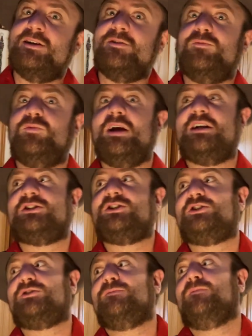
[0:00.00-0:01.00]

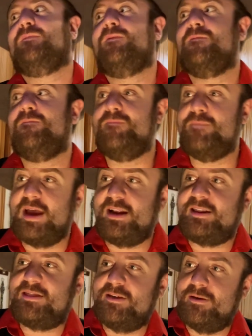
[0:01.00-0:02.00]
Which
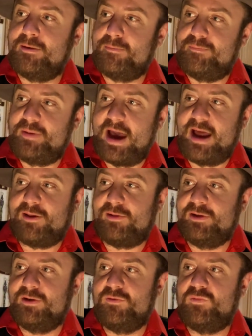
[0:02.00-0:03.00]
meant the
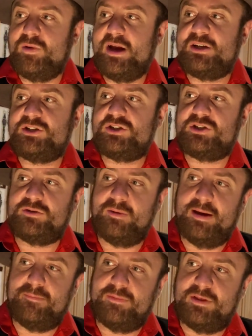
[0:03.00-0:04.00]
battle in which
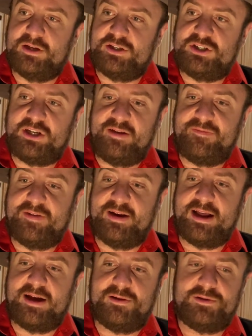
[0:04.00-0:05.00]
the Chief and
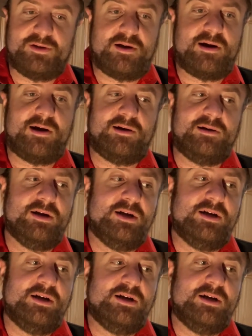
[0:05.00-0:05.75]
Eldar